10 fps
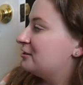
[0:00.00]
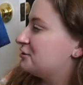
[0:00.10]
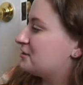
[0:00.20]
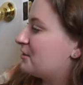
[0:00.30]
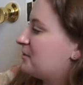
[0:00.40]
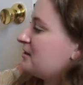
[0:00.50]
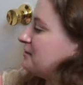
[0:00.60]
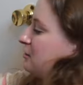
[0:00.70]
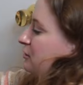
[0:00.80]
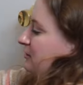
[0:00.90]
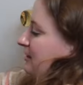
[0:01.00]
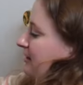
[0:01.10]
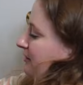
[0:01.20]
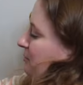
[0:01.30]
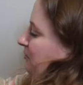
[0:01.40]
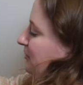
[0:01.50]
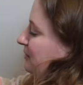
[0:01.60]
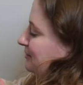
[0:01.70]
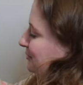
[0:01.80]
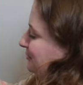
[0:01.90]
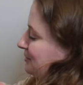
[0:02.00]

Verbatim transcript: she's going on the cart and hopefully I'll start